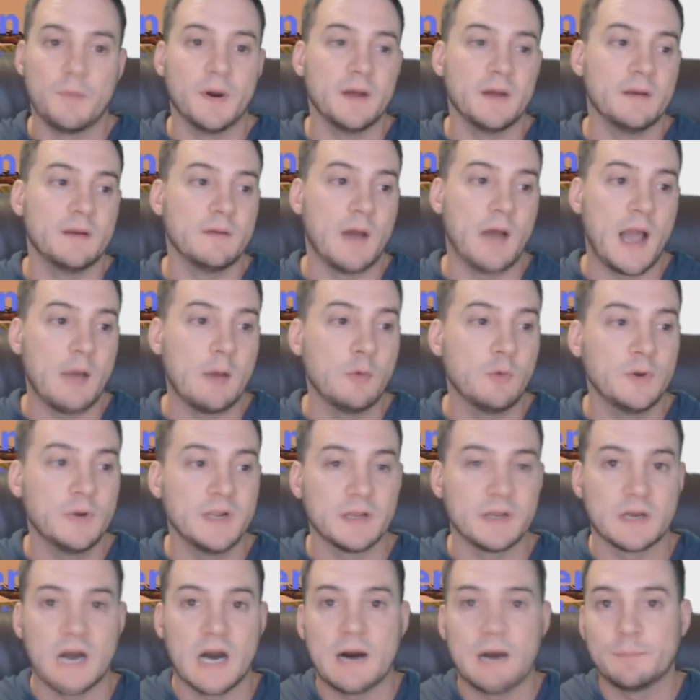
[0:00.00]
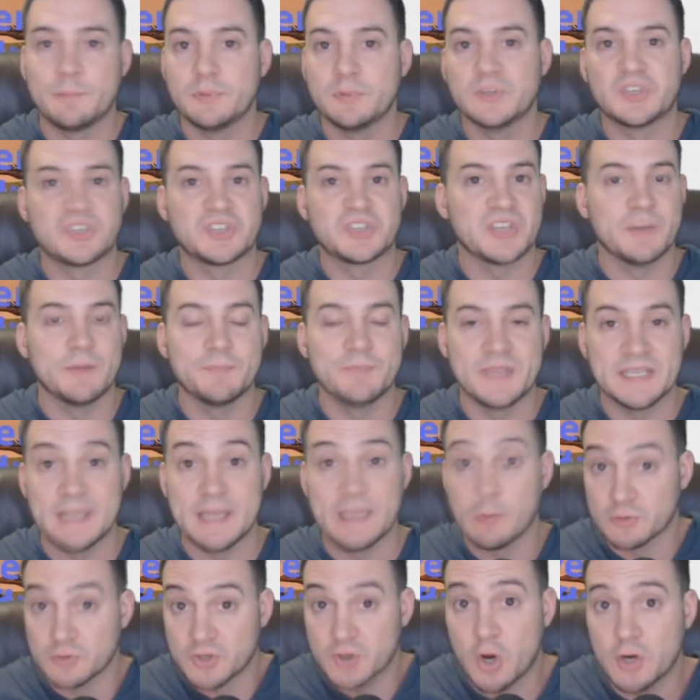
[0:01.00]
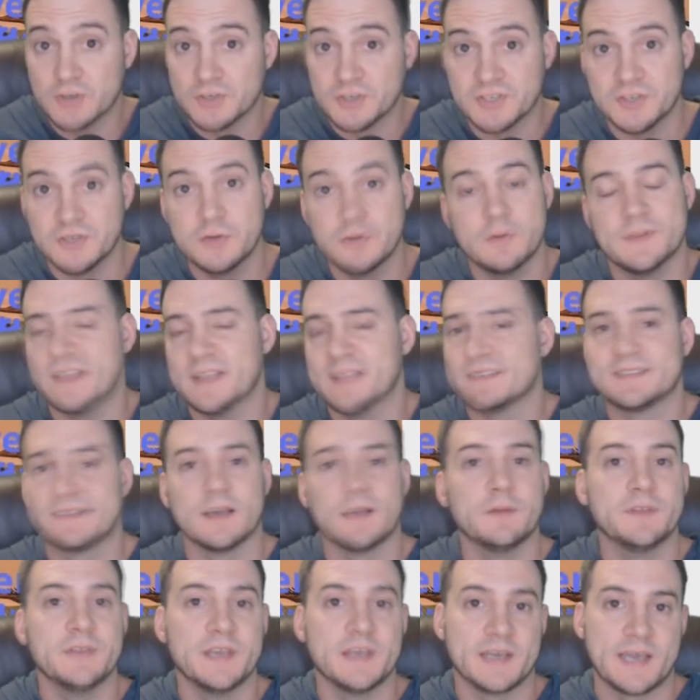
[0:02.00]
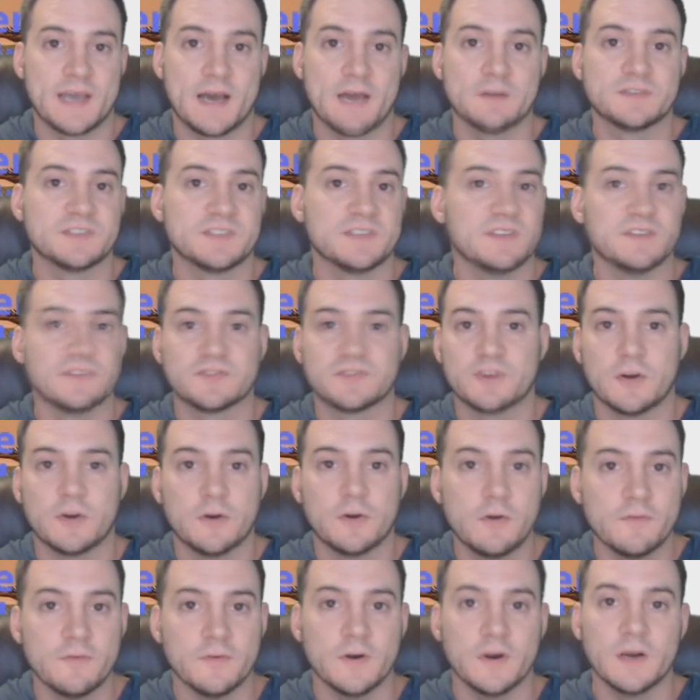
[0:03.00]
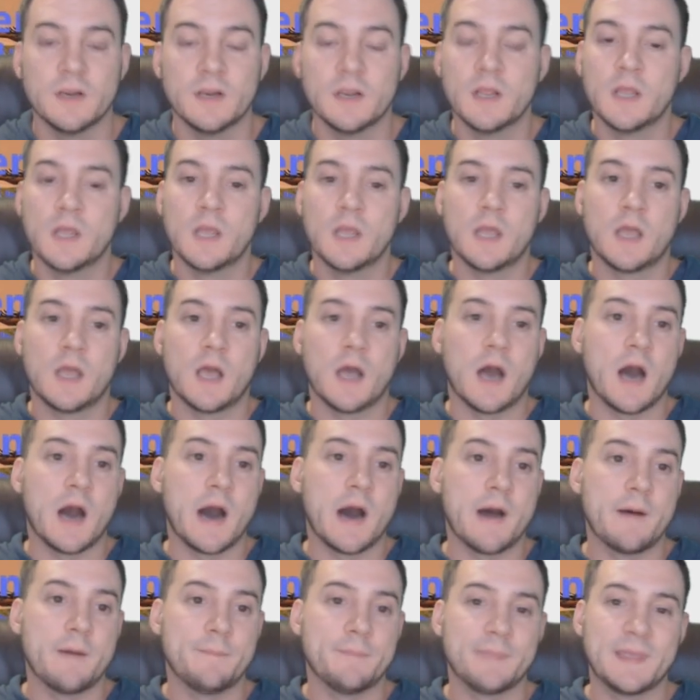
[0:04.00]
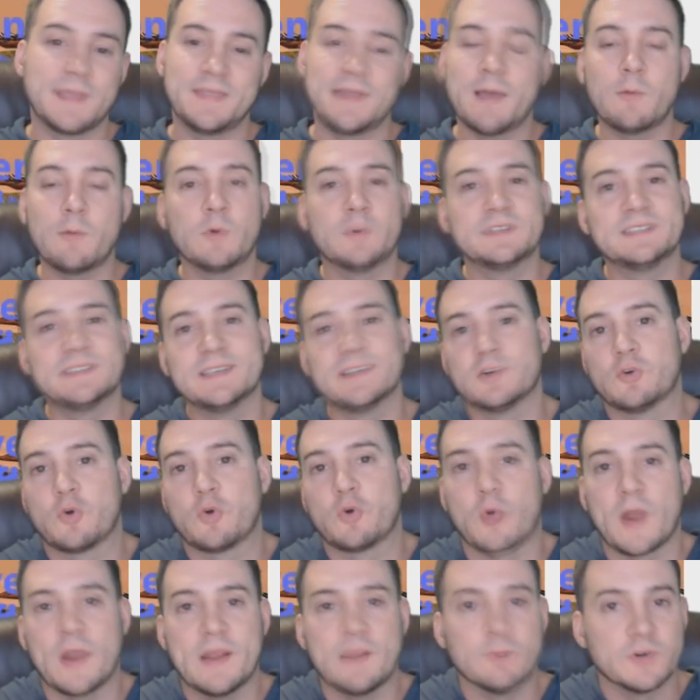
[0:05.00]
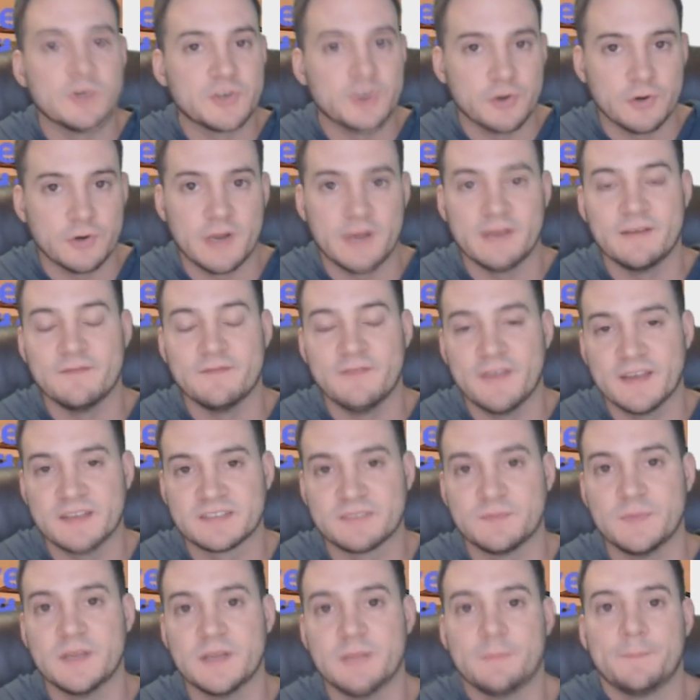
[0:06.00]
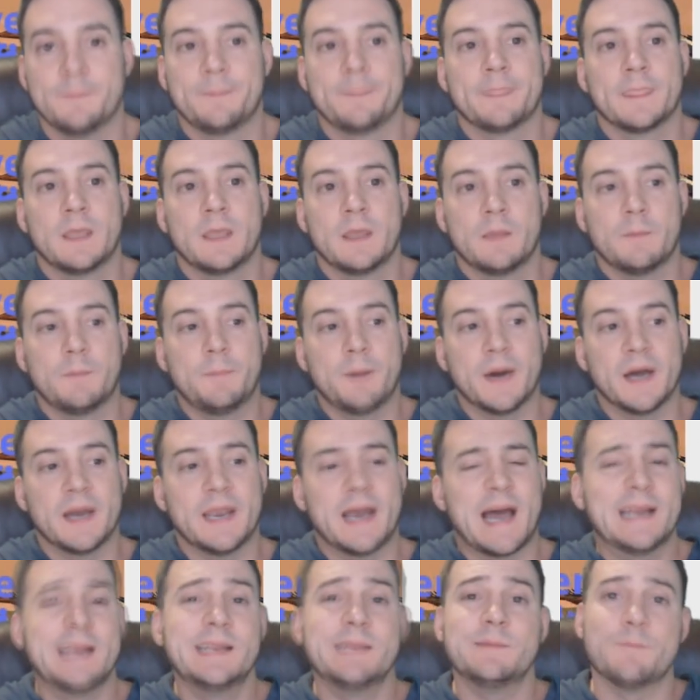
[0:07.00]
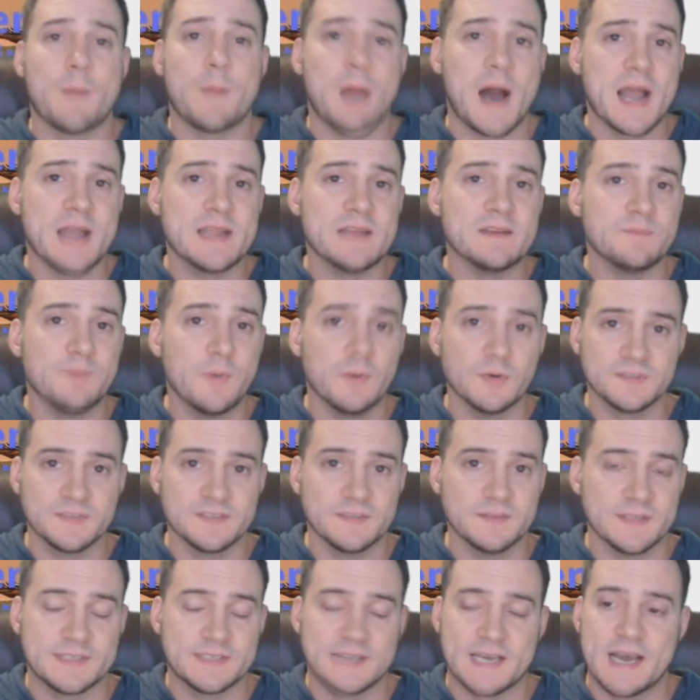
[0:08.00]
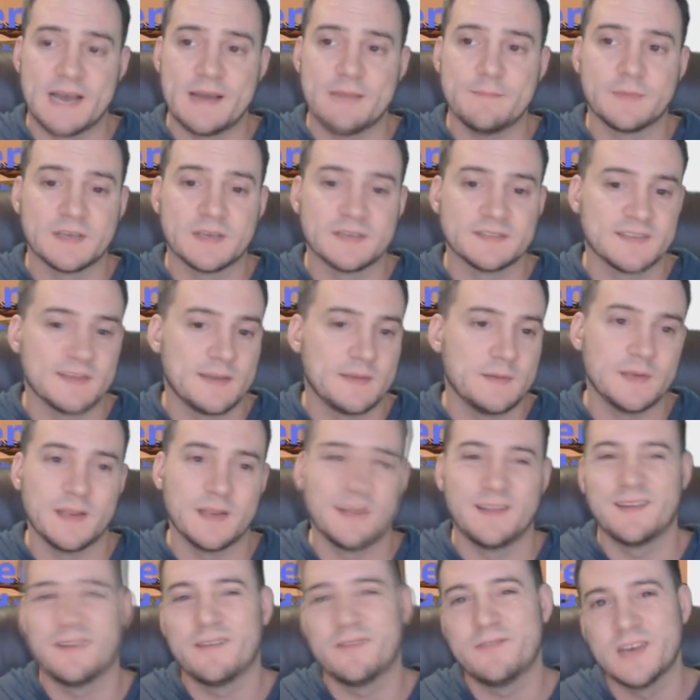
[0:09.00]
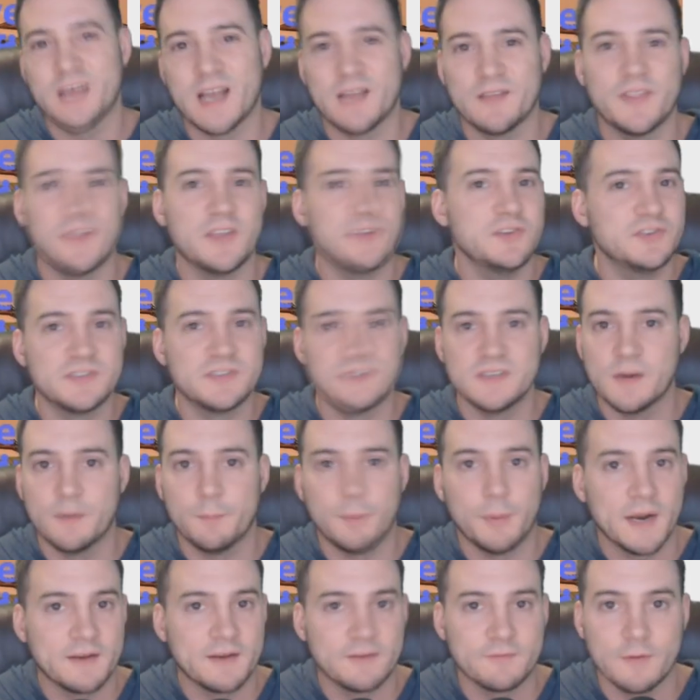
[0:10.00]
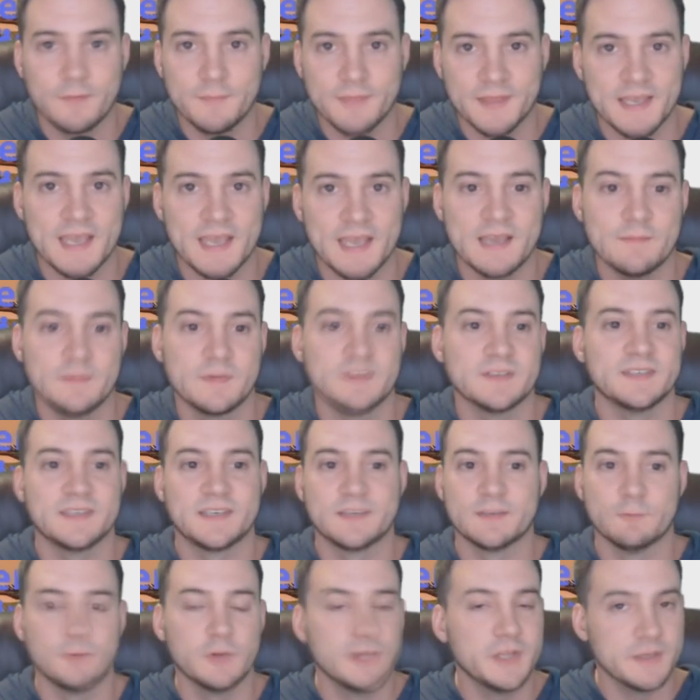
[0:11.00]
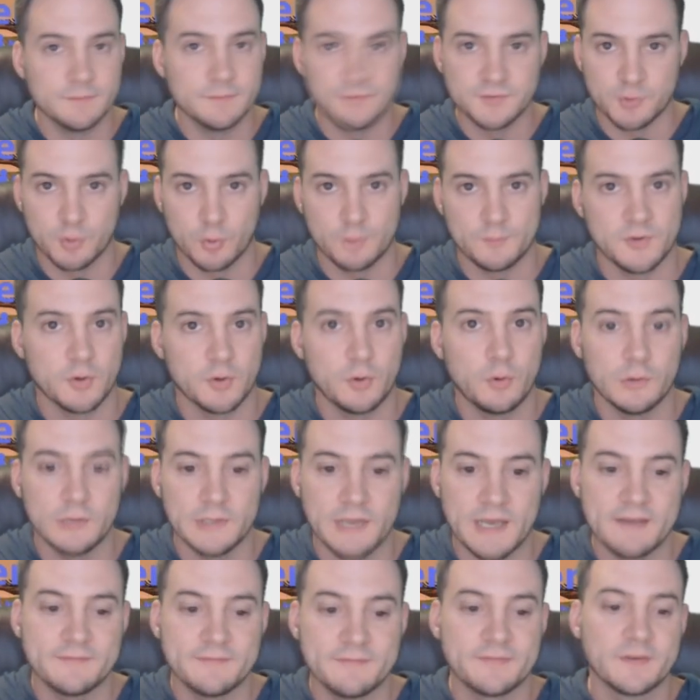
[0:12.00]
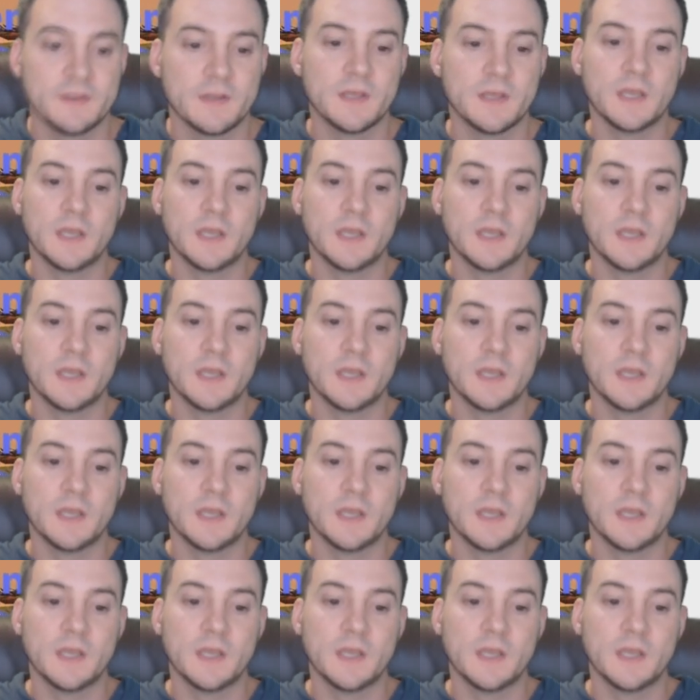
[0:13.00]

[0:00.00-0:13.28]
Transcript: But I would accomplish something that was hard to do and then sell the accounts and then start over. Um, and that wasn't a great return on investment, but I didn't mind most of the time because I, you know, every now and then you just need a break from the game because it can really absorb your whole life.